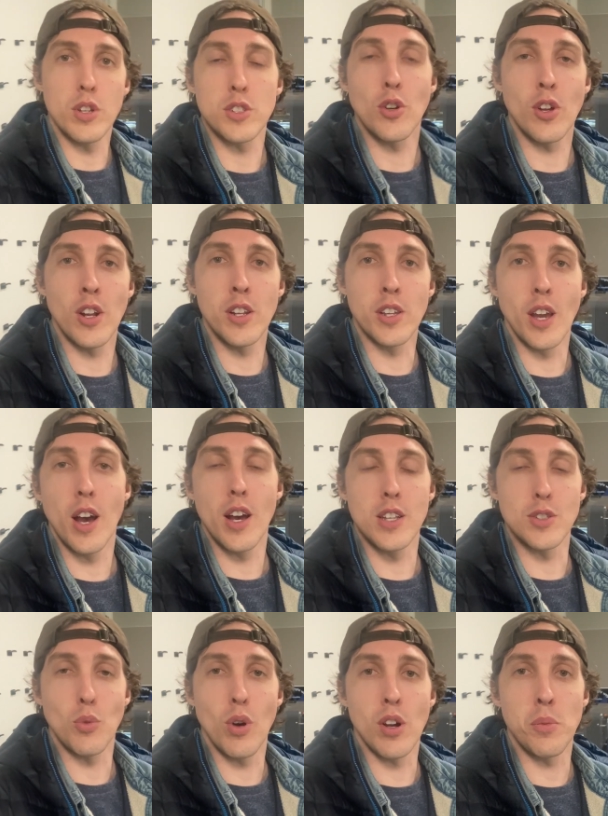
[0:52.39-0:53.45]
going on you
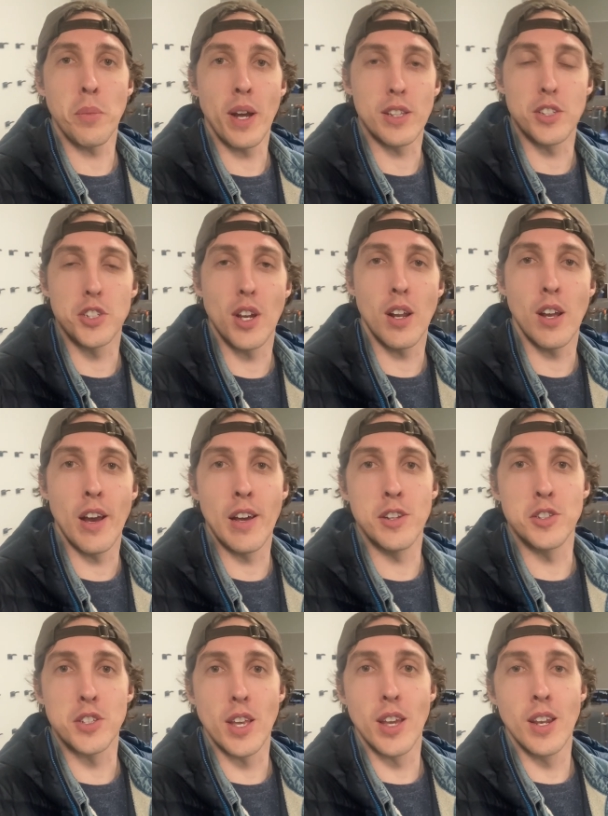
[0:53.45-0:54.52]
guys? Welcome back to the channel,
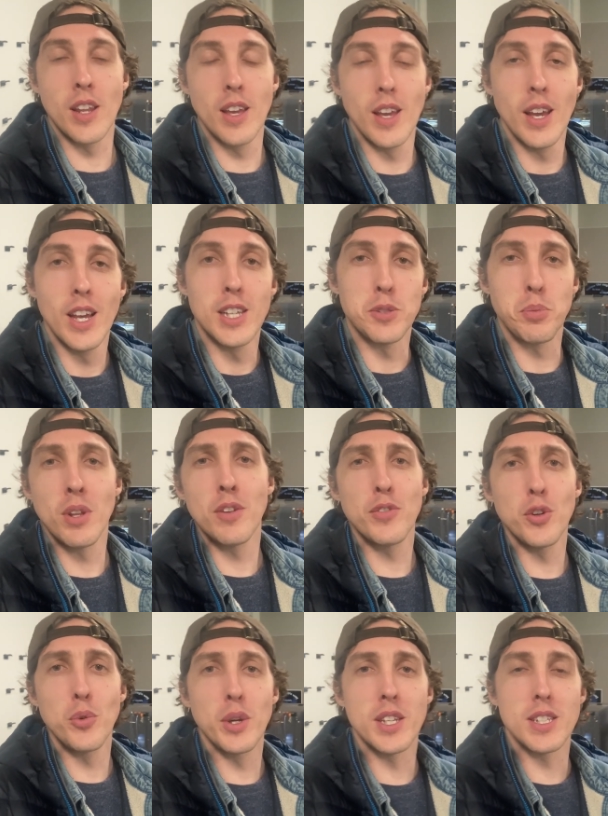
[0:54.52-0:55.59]
Anderzén. It's been a
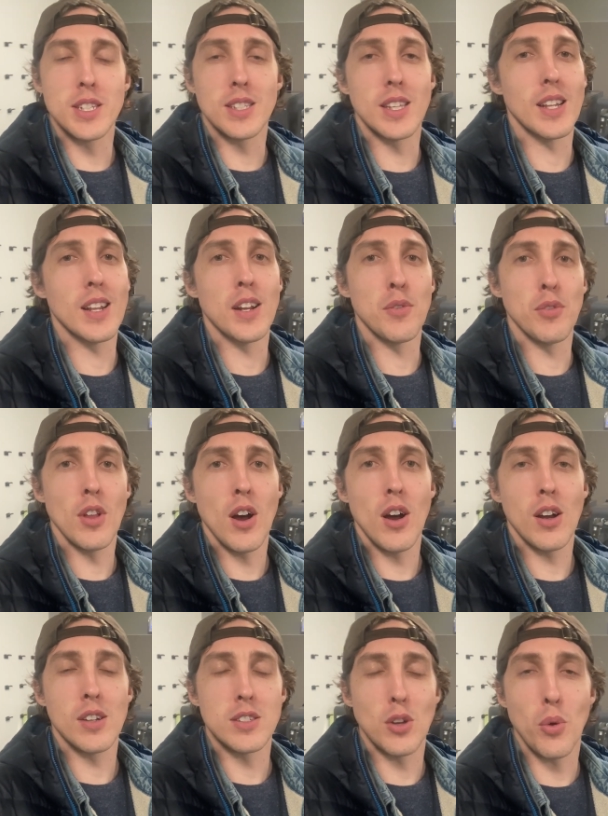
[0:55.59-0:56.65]
few weeks since I did a
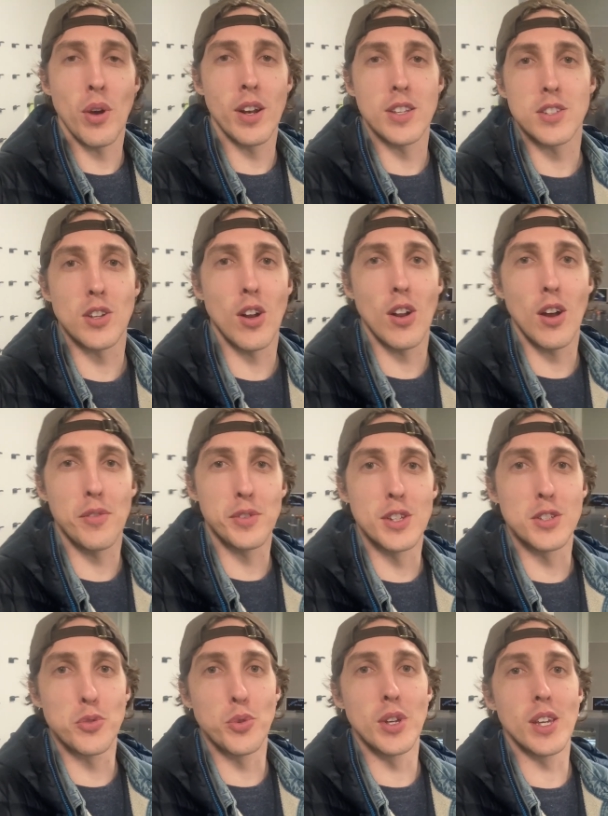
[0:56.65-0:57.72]
vlog, so I wanted to start off
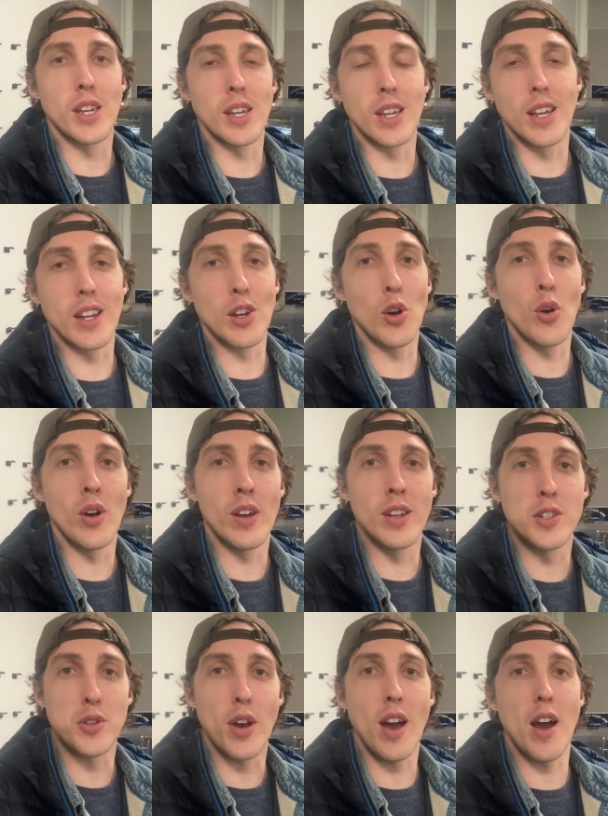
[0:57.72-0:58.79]
this week and get it going,
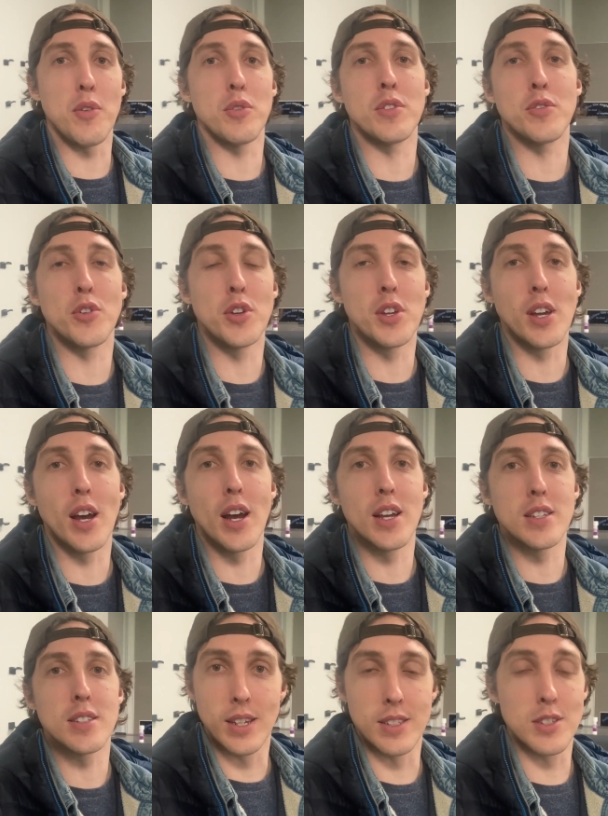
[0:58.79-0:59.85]
so I have one for you
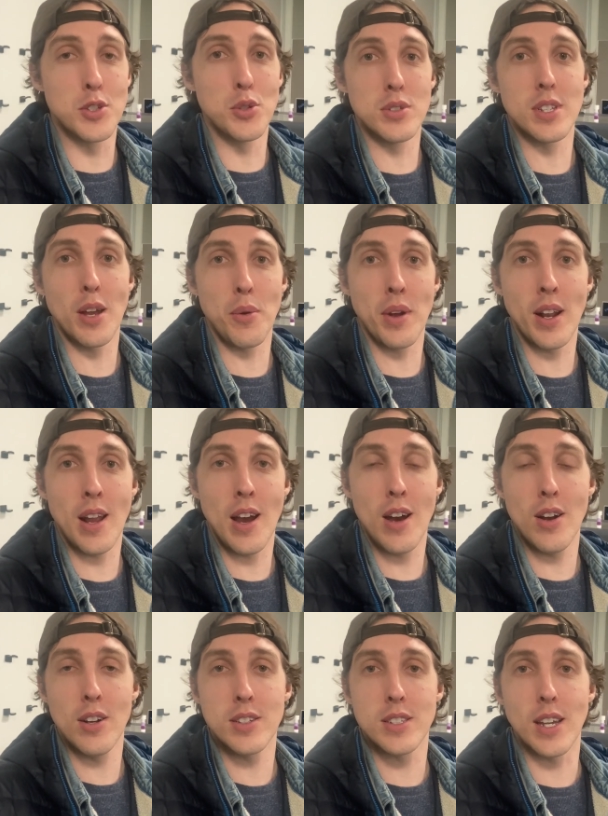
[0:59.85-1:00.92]
guys. It's Tuesday right
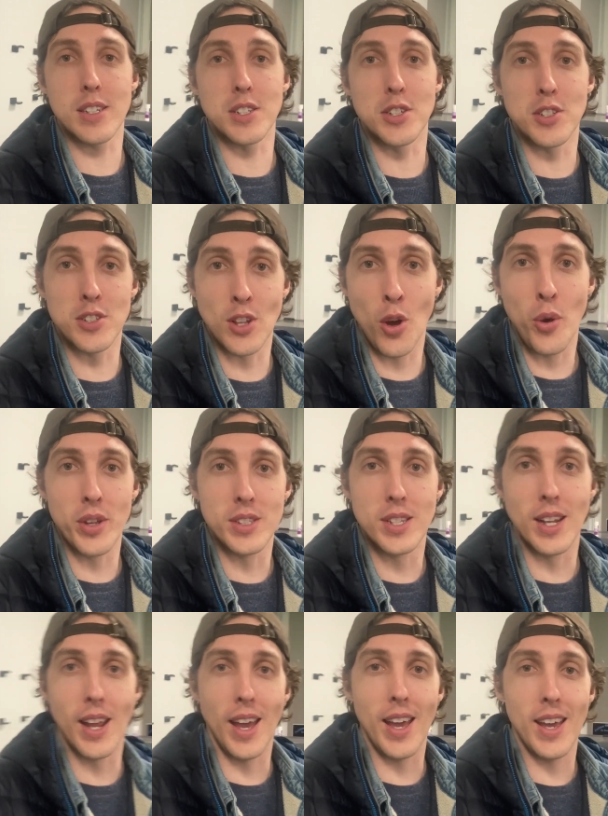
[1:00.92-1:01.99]
now. It's actually snowing
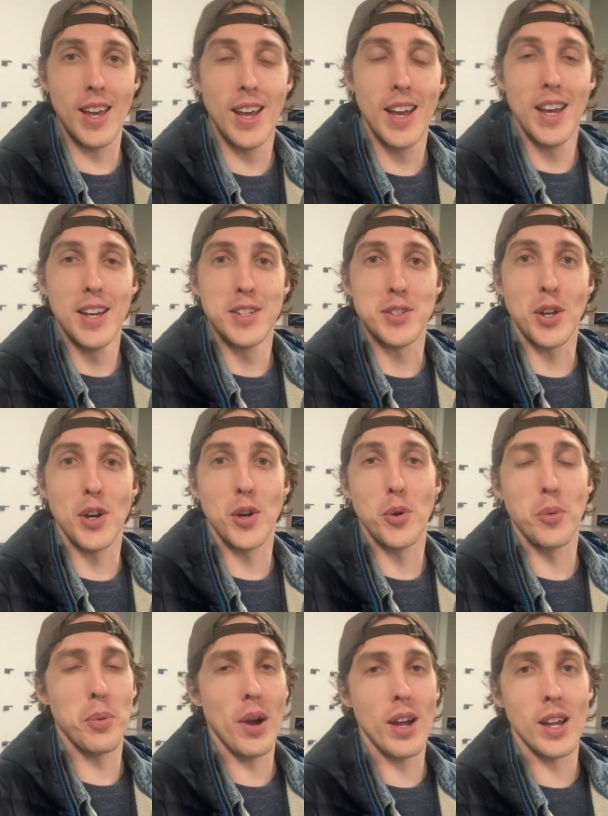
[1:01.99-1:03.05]
today, so we're
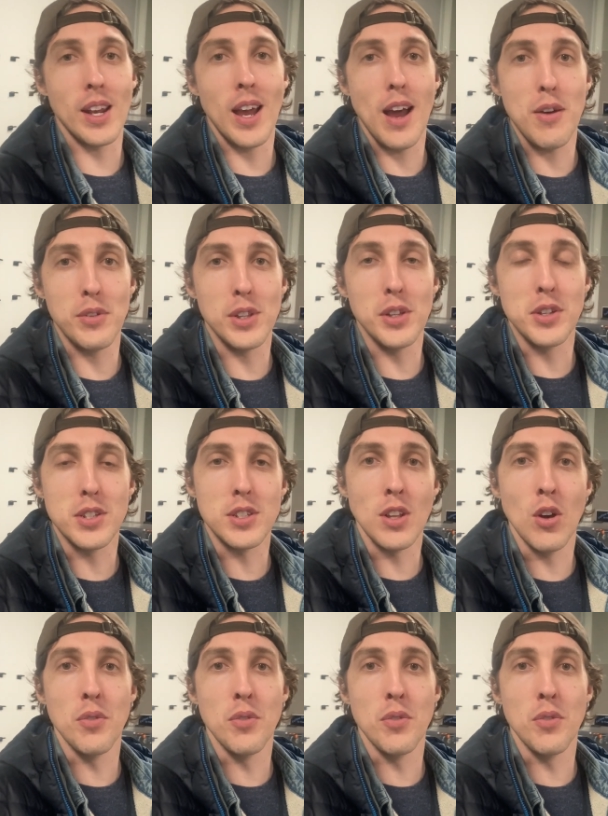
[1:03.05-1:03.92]
probably gonna have a little snow